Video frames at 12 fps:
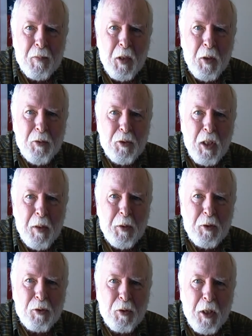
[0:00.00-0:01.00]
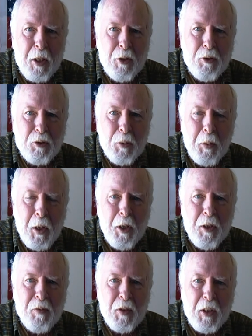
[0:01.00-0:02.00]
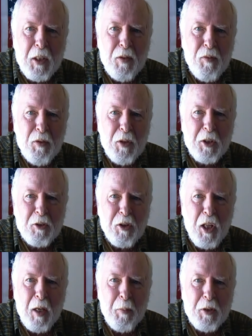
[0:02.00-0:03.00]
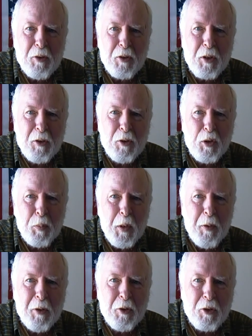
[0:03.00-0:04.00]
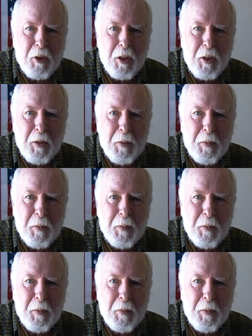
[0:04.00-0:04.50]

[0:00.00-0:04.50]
those demonstrators are part of an evil Islamist conspiracy